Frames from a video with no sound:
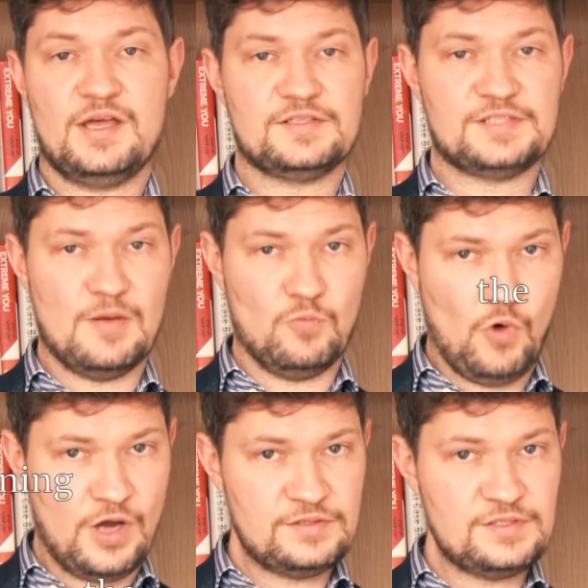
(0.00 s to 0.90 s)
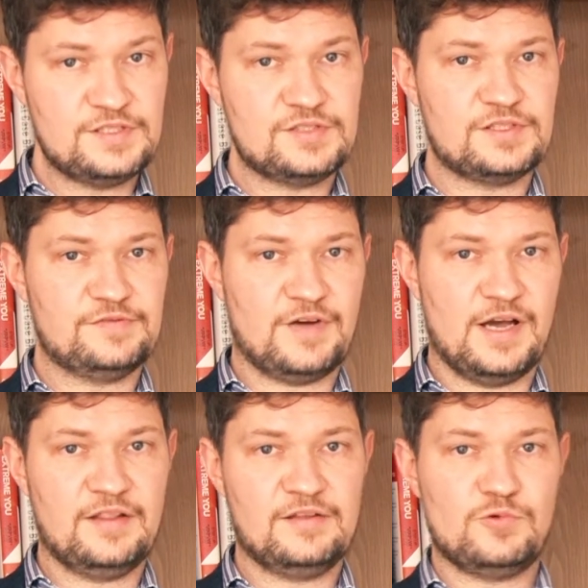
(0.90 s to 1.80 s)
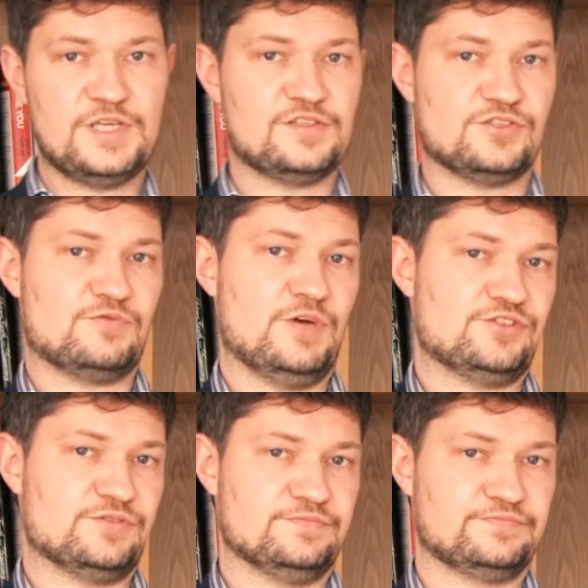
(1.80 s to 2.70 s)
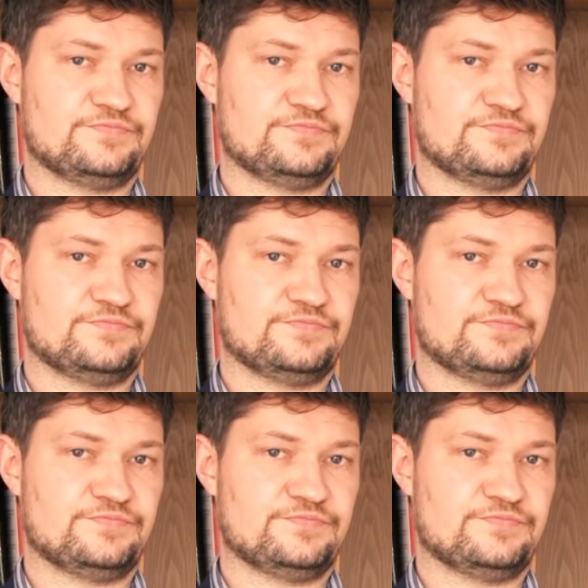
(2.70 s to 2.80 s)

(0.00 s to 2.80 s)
Step 1 is to define the research question.